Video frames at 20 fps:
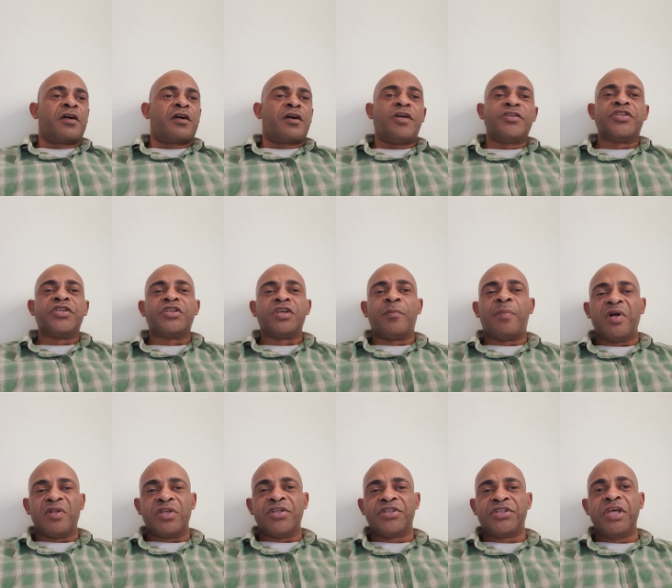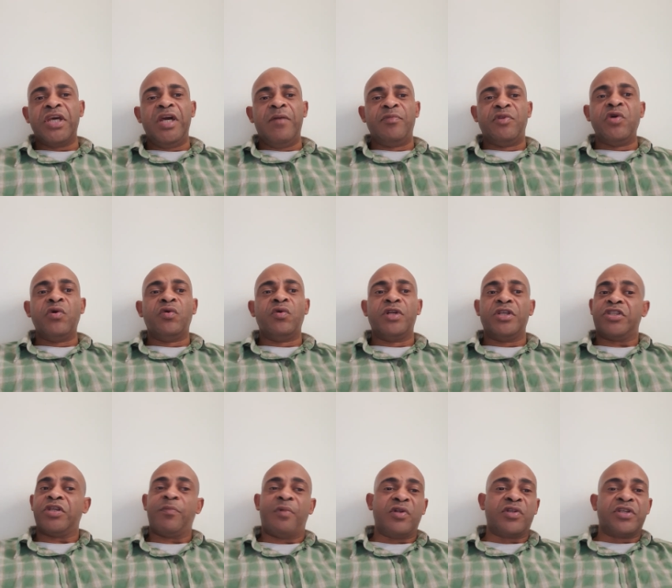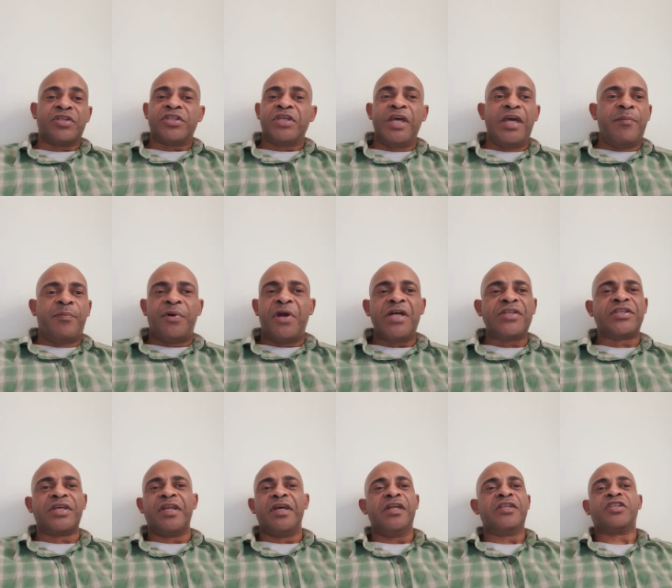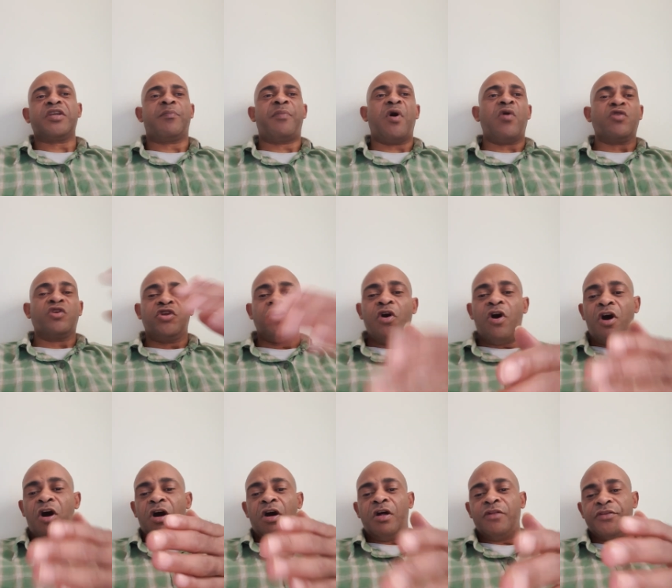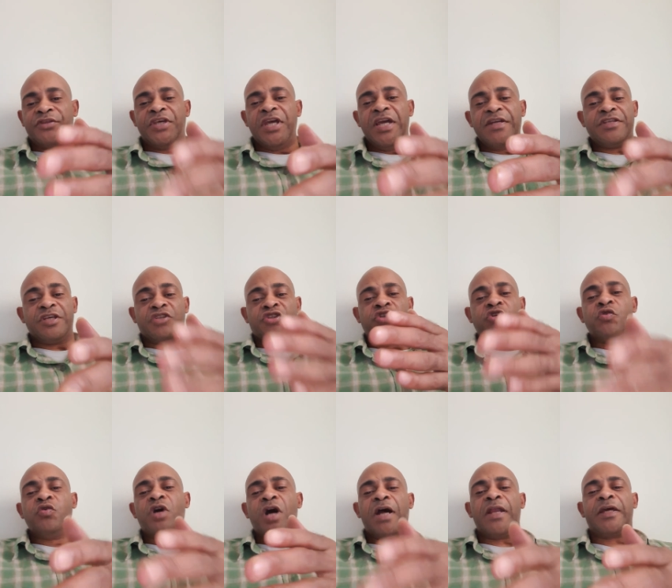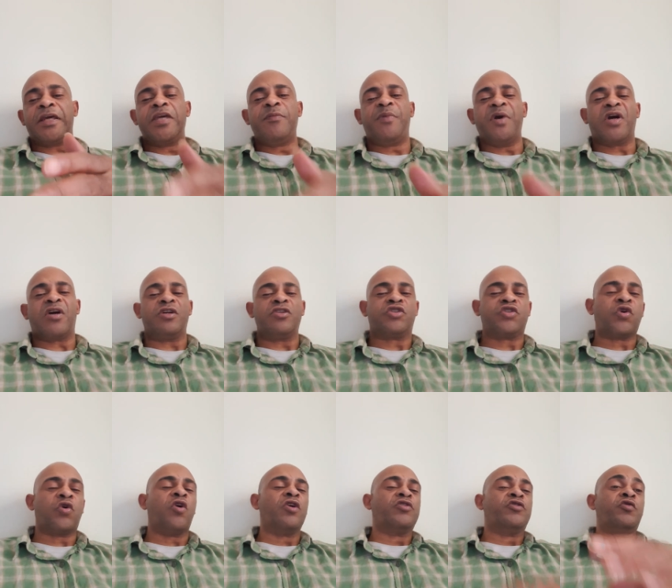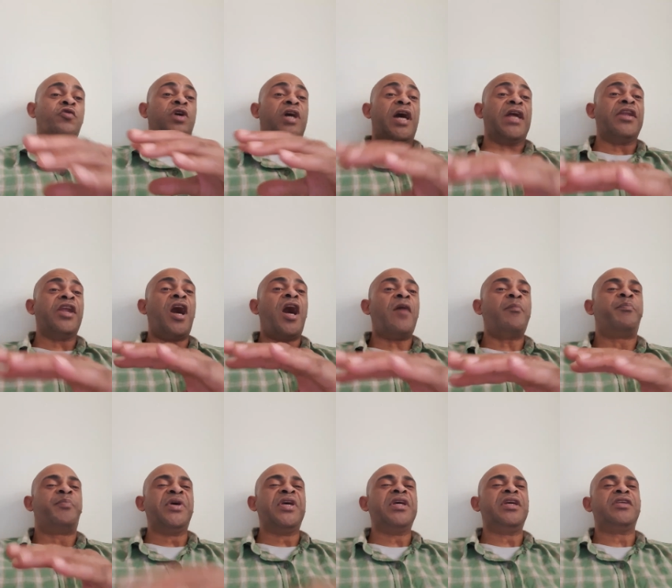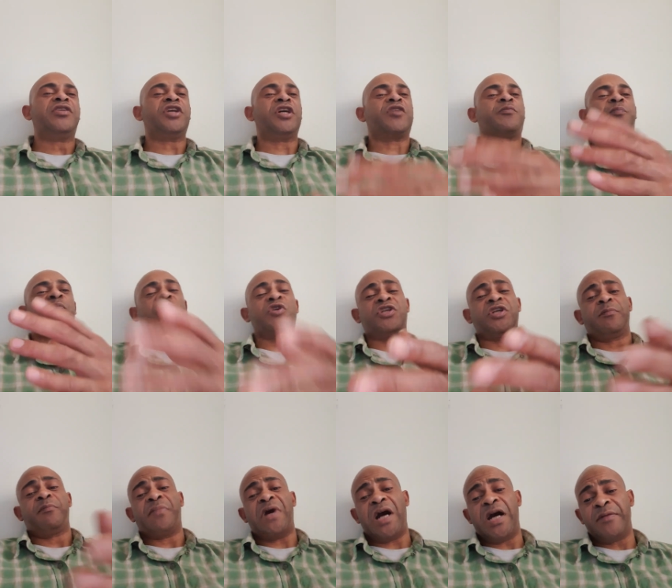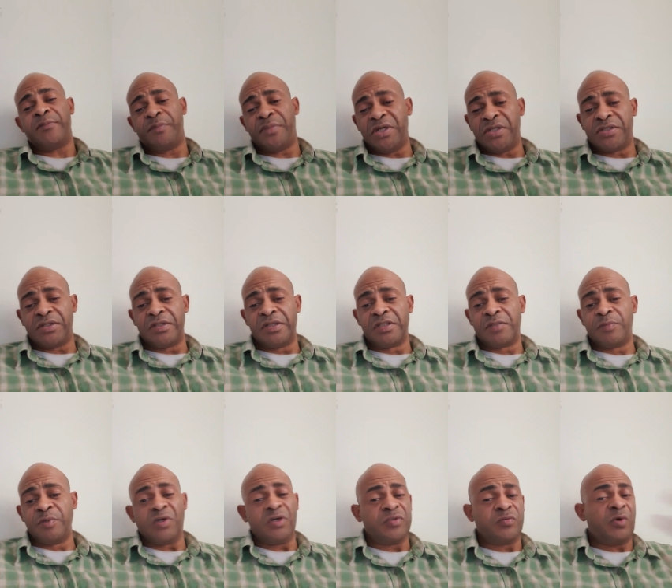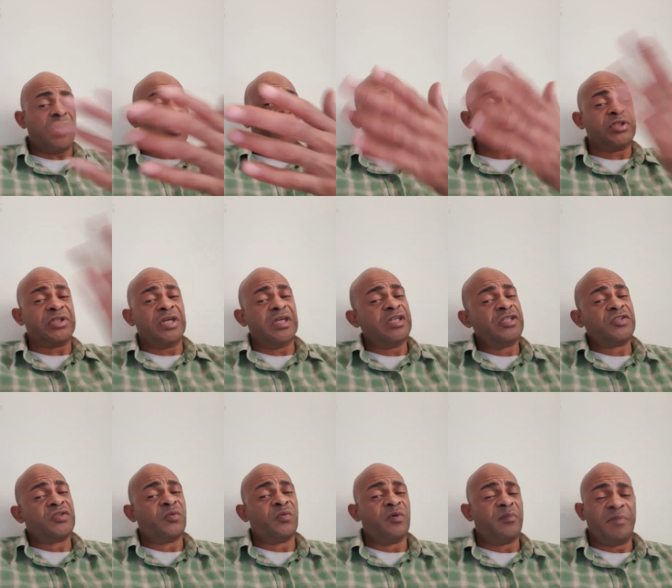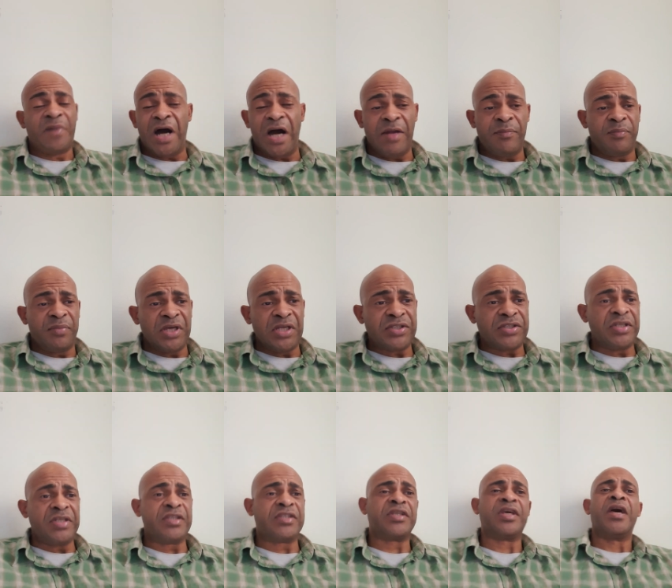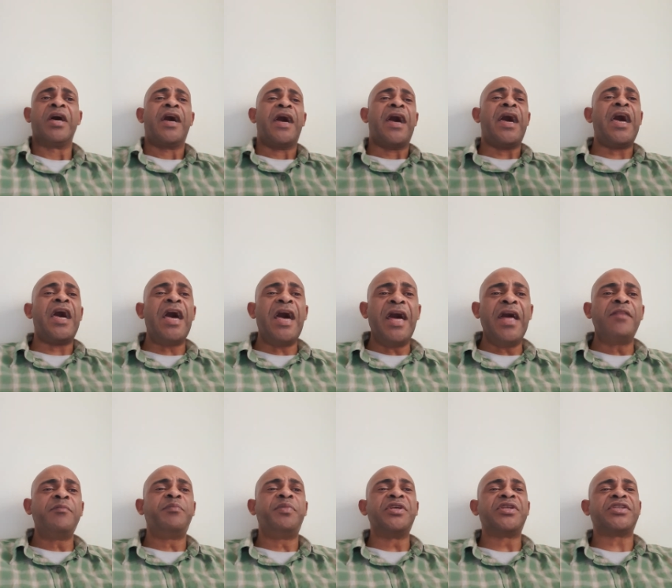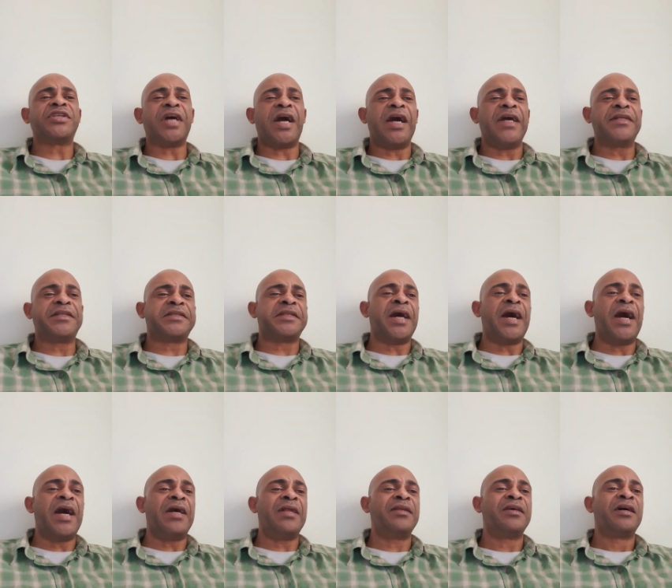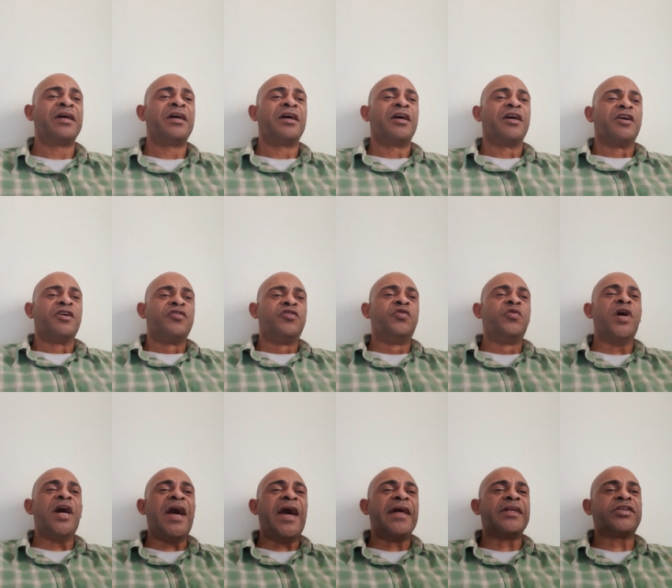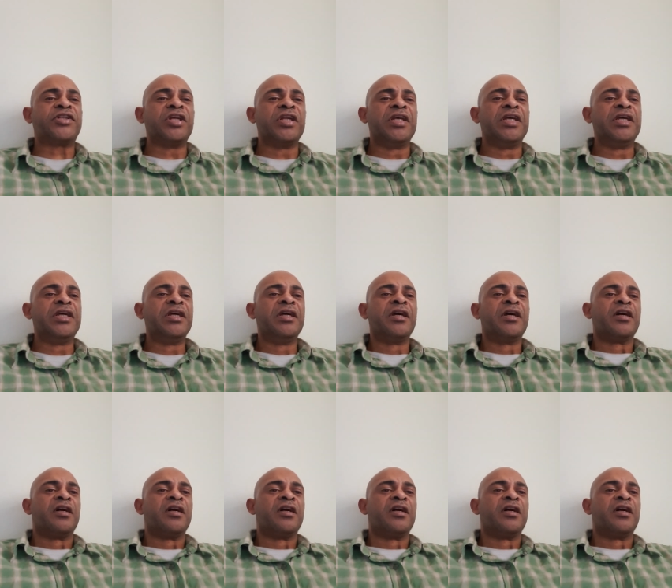because it's about the same dude, it's about the same president, it's about your things that you got to keep in control. You cannot be just pushing bad business, because what I'm saying, he's doing bad business. And besides that, you actually